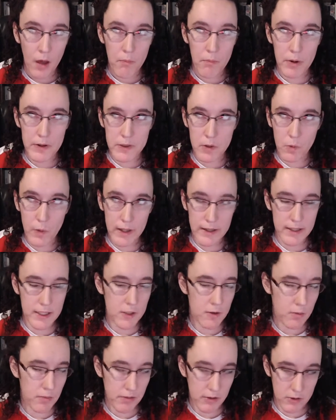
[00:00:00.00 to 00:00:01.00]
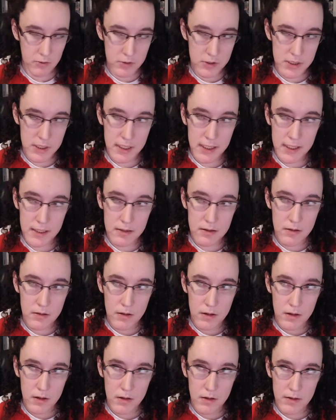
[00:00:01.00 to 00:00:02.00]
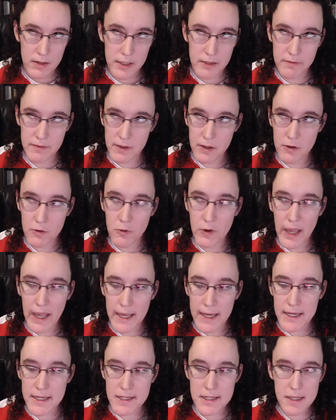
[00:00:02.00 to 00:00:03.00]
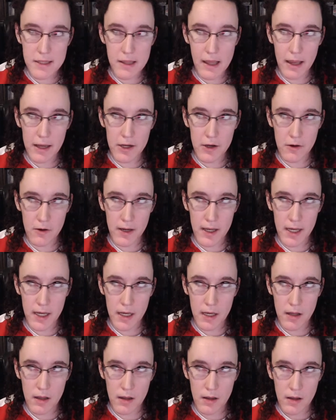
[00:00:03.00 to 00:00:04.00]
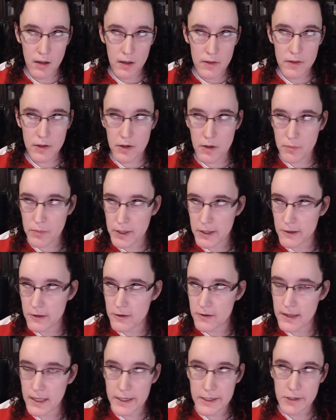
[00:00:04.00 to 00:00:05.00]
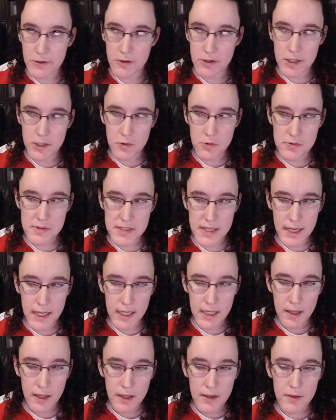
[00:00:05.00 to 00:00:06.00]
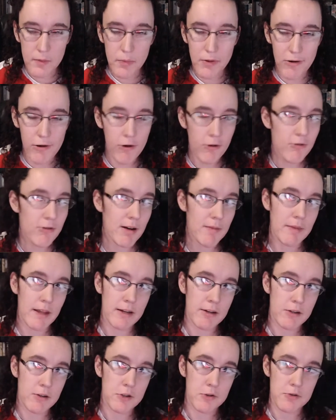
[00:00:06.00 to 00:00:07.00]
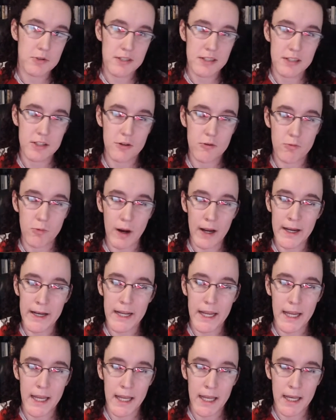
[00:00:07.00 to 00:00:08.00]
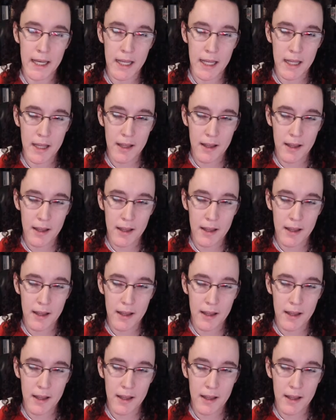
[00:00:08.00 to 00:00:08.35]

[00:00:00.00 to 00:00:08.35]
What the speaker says: But the way that you approach it, even the location that you're in, the computer that you're using, the program that you're using to write in,